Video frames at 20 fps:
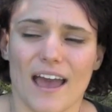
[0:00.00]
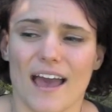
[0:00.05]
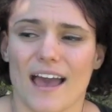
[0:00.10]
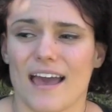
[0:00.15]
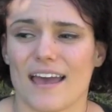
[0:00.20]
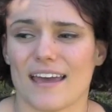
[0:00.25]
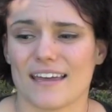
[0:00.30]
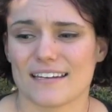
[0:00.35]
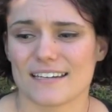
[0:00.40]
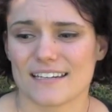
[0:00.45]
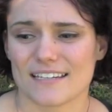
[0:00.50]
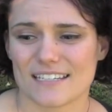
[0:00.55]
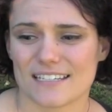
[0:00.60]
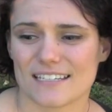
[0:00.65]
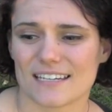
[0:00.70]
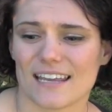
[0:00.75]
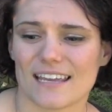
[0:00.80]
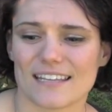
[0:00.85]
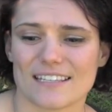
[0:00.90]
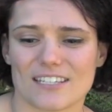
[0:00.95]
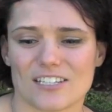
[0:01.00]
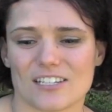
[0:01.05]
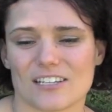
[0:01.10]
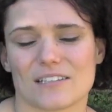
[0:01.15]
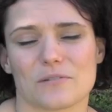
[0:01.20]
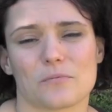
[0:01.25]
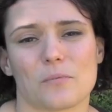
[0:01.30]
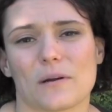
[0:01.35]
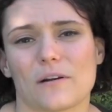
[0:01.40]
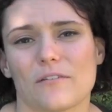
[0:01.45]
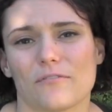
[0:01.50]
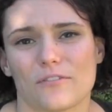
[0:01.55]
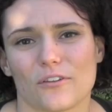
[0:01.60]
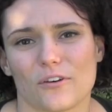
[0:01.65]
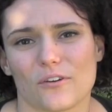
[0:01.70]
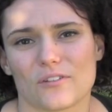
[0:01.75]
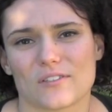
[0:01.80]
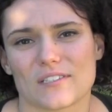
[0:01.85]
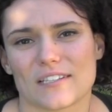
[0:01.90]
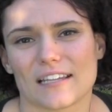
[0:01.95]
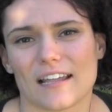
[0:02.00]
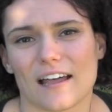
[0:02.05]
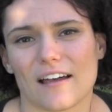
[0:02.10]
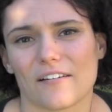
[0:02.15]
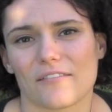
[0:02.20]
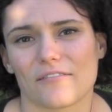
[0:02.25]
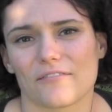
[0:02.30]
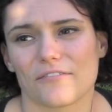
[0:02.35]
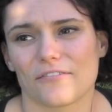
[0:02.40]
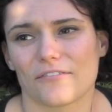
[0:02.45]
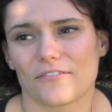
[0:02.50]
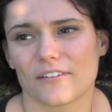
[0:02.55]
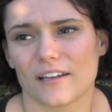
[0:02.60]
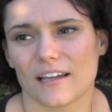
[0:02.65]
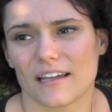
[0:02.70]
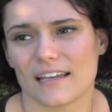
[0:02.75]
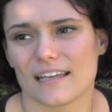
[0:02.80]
And it's just one of those love